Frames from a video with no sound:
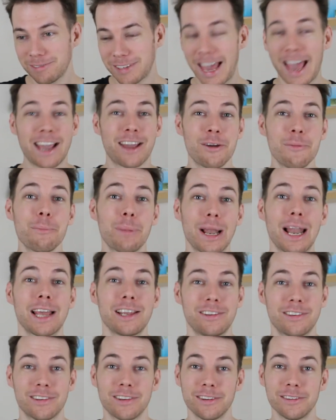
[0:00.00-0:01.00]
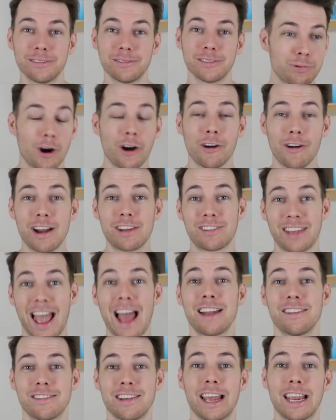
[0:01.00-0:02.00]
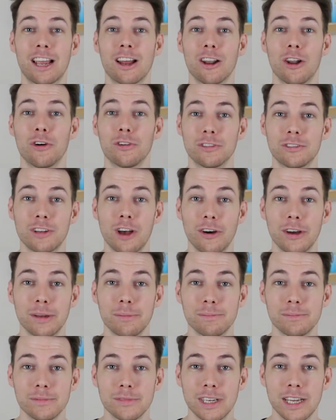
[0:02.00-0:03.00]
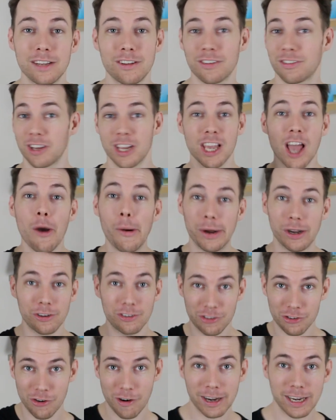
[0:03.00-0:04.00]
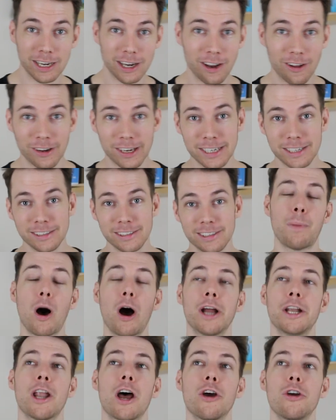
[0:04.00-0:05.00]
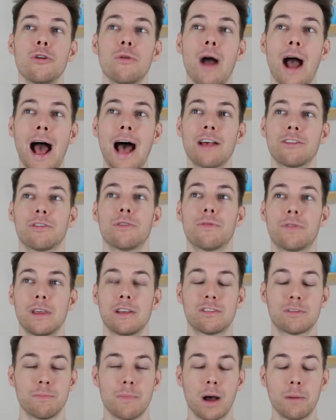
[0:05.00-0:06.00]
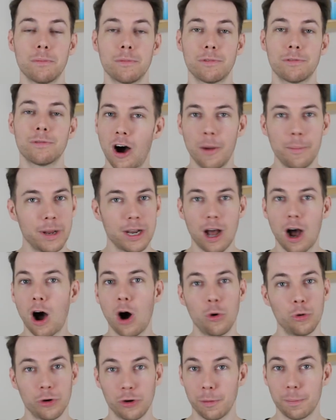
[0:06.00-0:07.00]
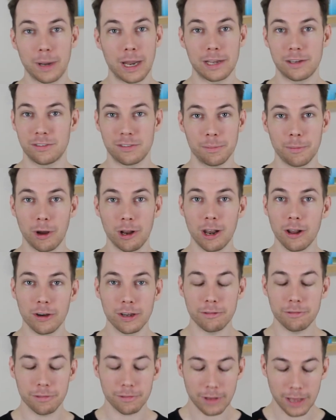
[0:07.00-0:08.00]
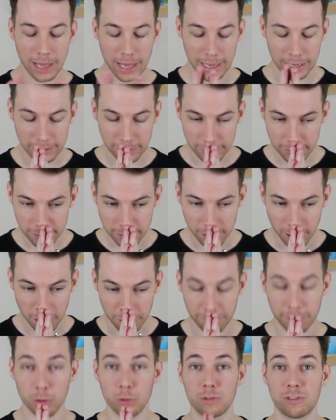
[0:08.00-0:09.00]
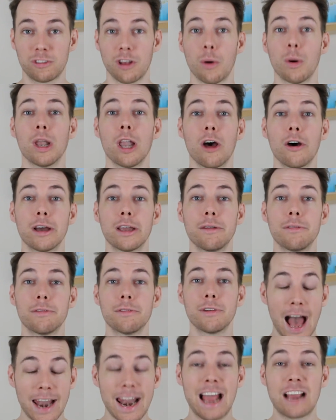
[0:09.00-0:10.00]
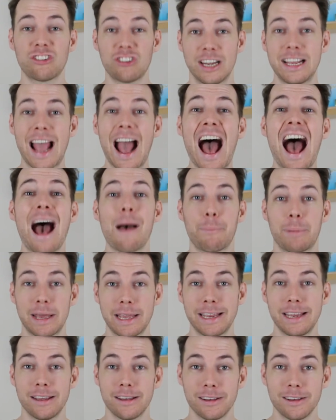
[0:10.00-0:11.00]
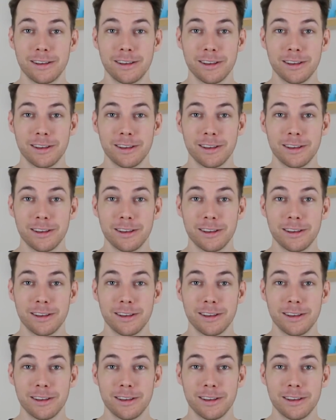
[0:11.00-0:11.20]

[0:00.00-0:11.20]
get complacent. Progress can take a long time. It doesn't go in a straight line. But I know as of this month, I'm in a whole new place in my life, and I feel so alive and actually happy